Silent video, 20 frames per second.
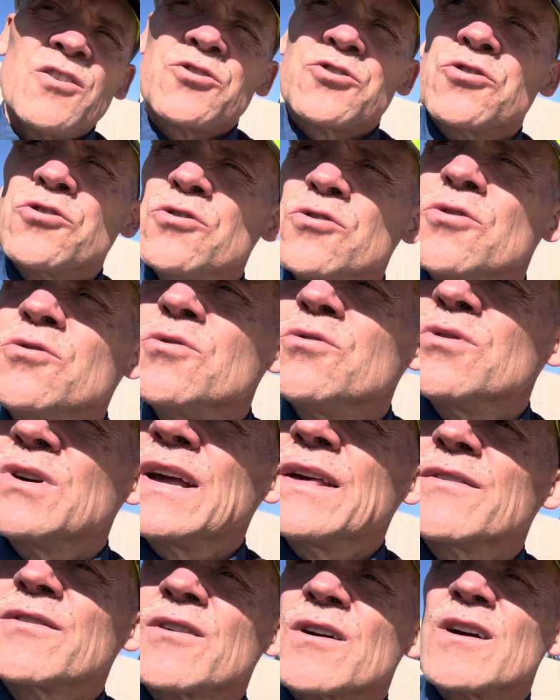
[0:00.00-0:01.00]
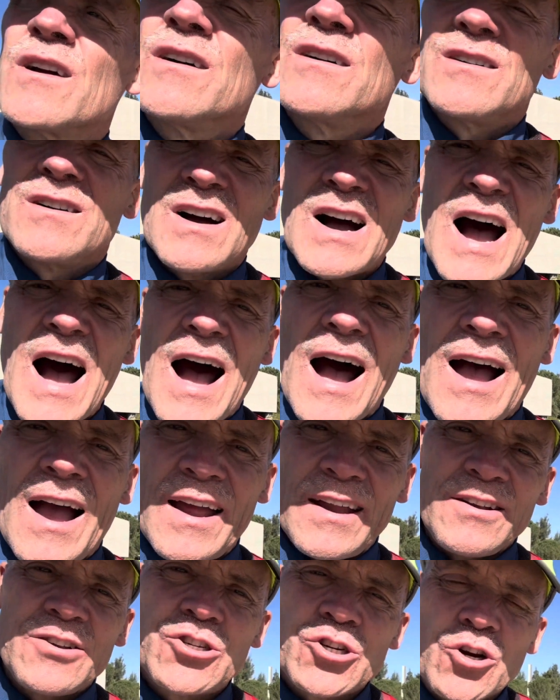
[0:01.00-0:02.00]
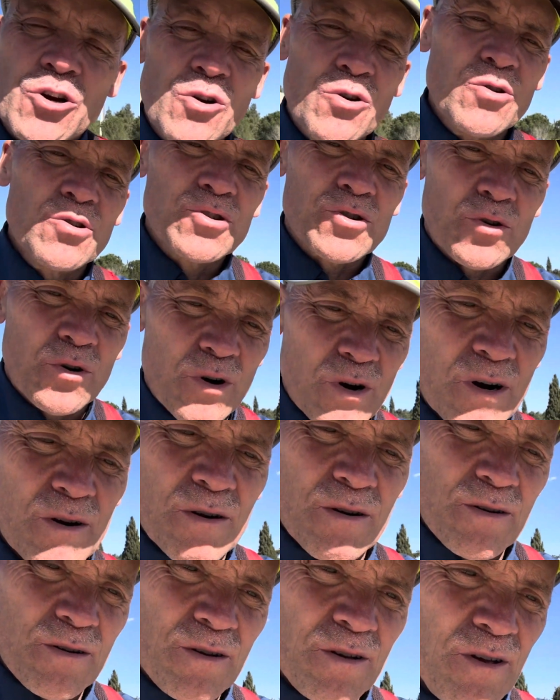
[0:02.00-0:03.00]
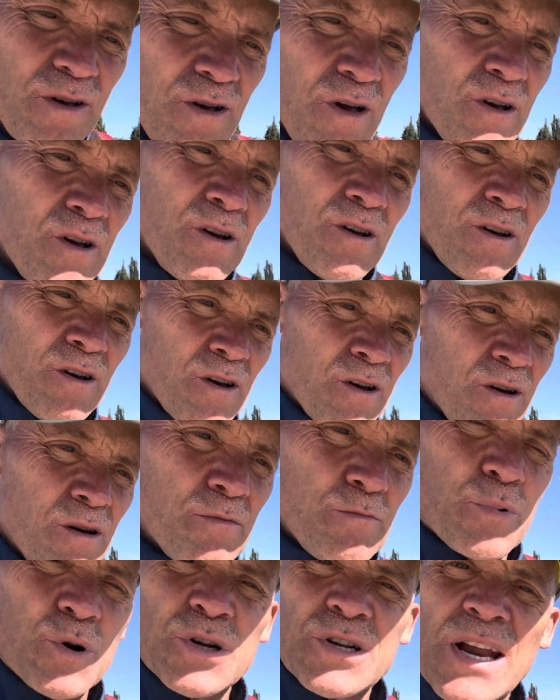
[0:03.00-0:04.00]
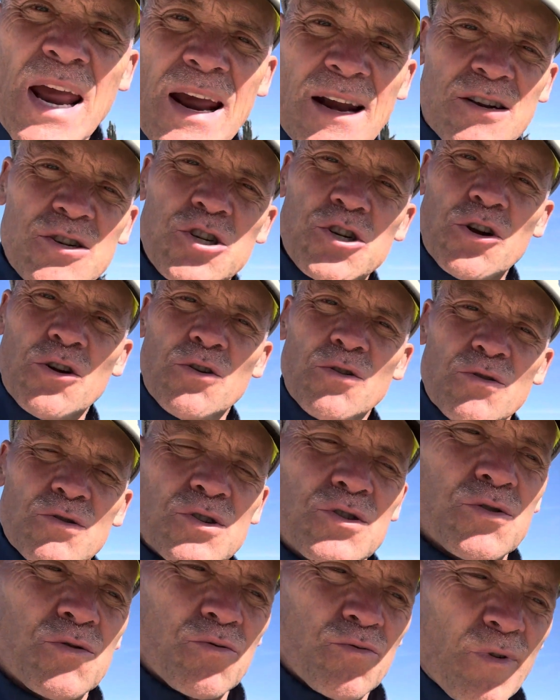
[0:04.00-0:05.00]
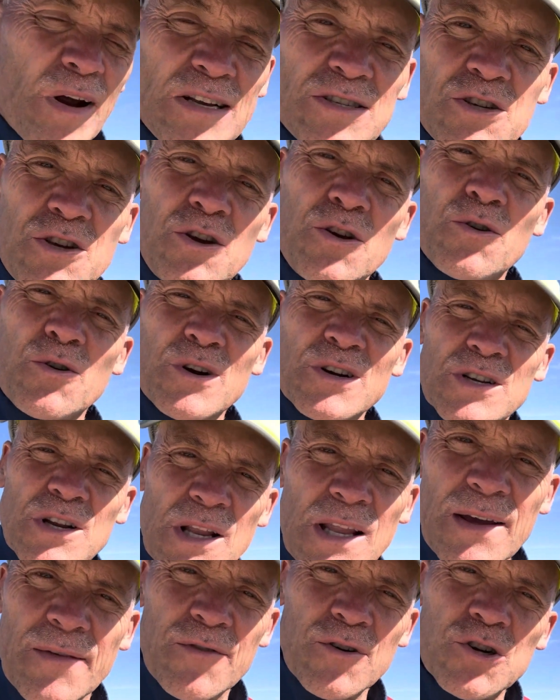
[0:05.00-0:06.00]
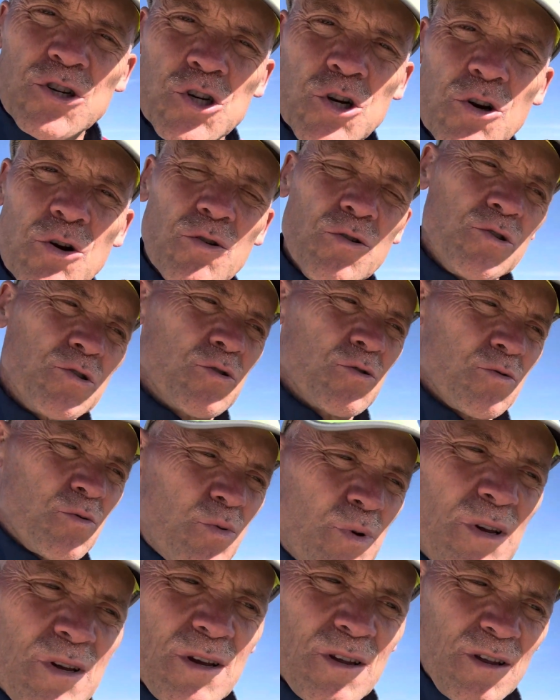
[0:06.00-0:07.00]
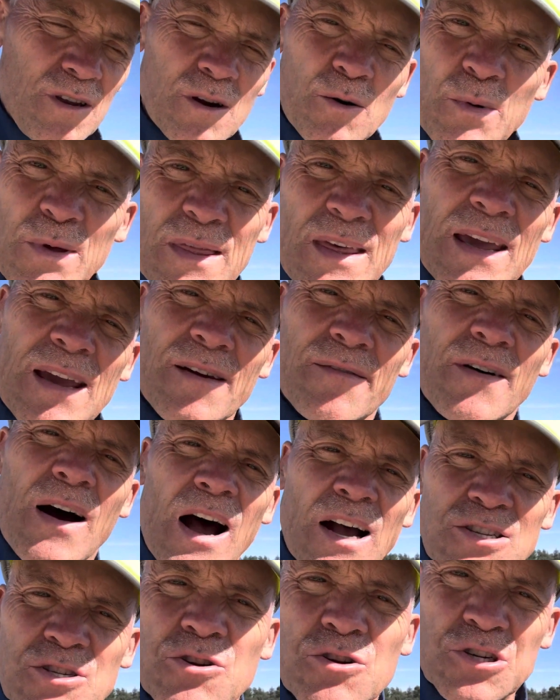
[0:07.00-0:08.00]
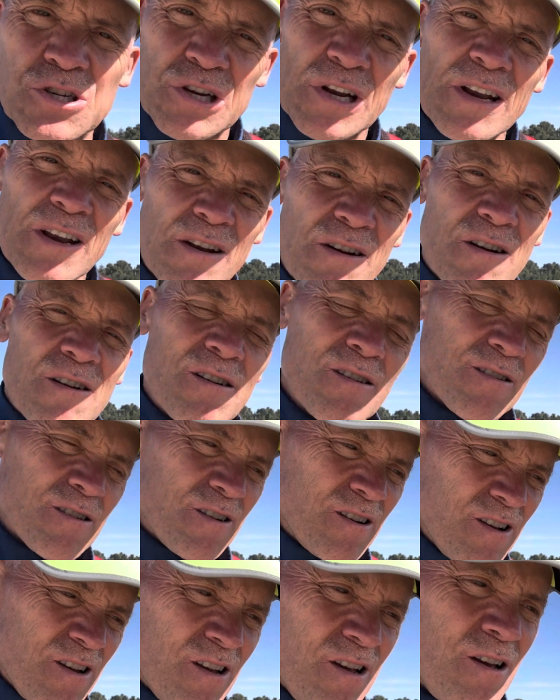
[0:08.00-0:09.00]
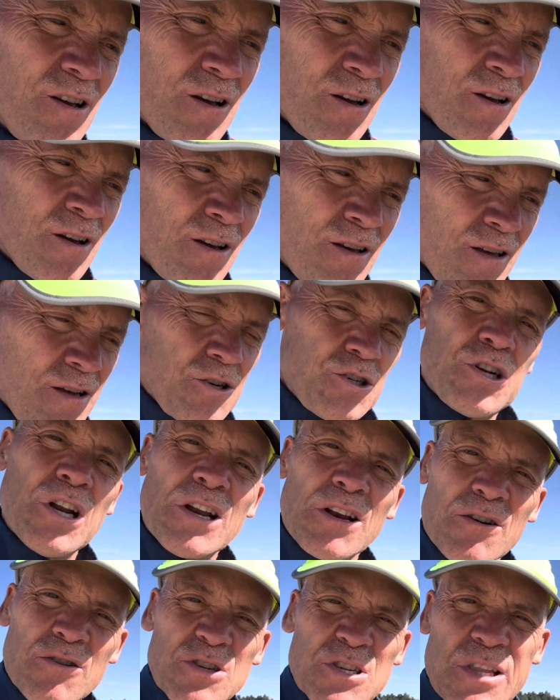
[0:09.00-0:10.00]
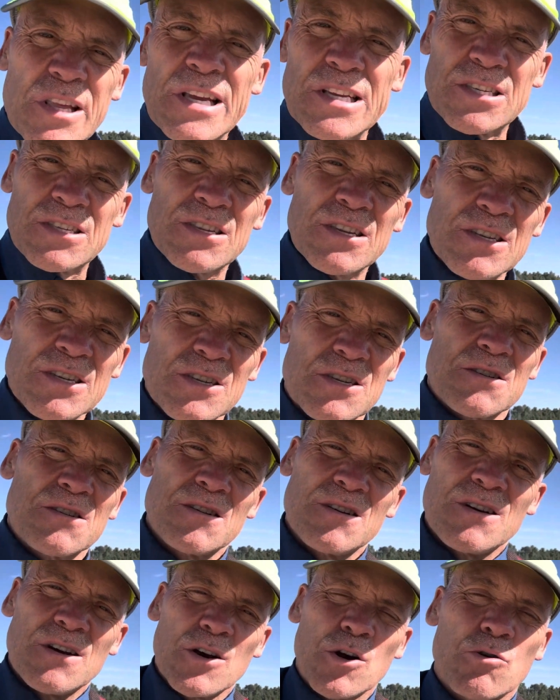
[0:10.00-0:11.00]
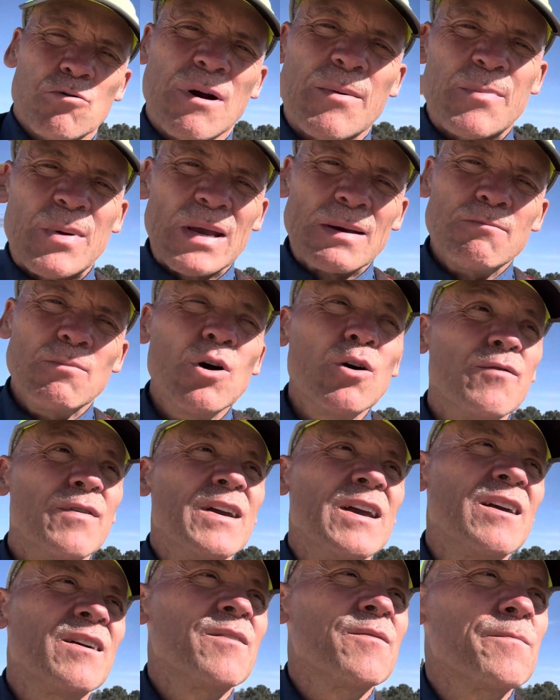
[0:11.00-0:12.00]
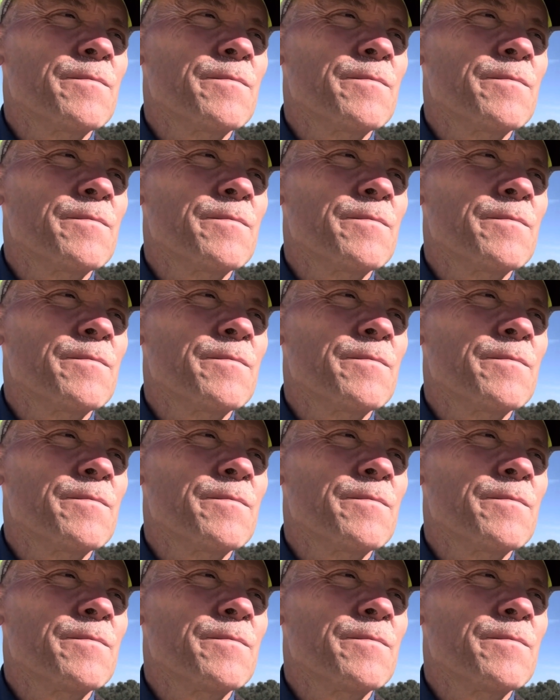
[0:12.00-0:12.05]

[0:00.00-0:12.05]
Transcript: to either hide Jews or protect Jews, rescue or deliver Jews. You know, we think of Oscar Schindler. Schindler's List is a gripping movie.